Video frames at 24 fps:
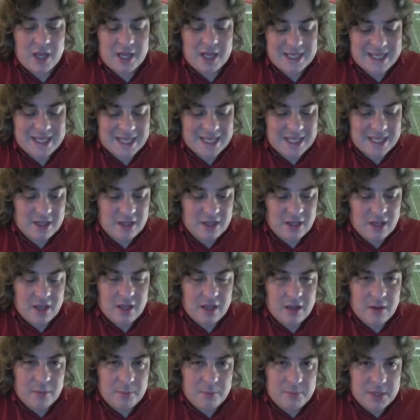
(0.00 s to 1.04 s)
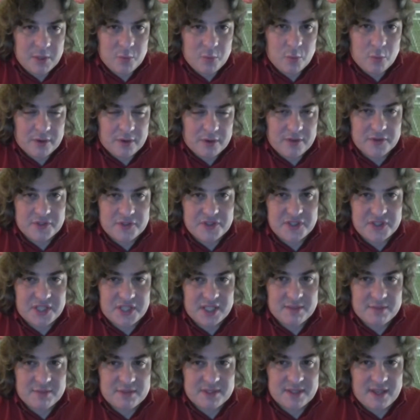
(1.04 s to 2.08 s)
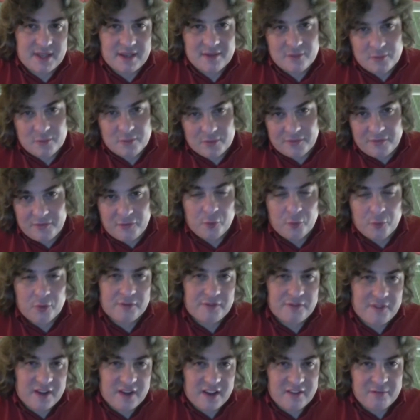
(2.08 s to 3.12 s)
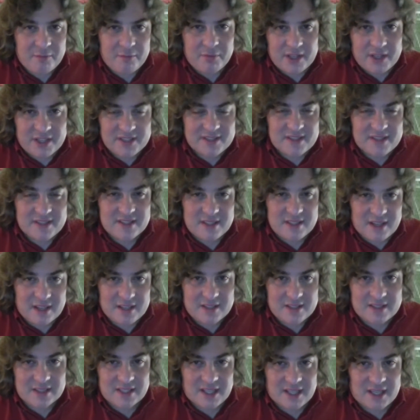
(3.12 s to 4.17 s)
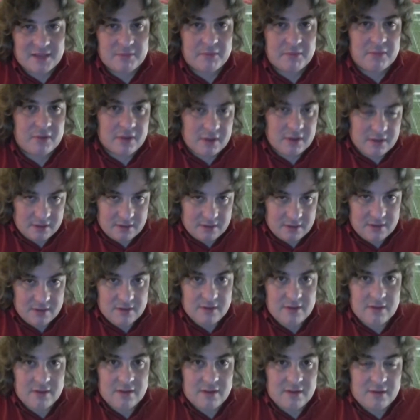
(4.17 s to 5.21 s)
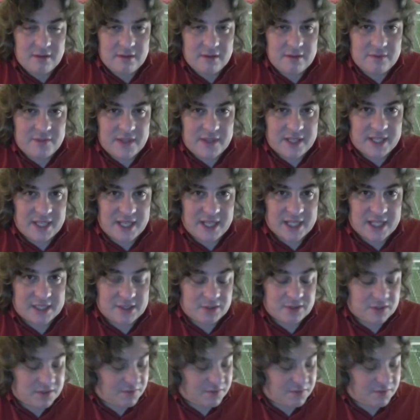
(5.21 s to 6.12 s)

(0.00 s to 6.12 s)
can be one of those teams that when 4 or 5 plays decides the game, they can get those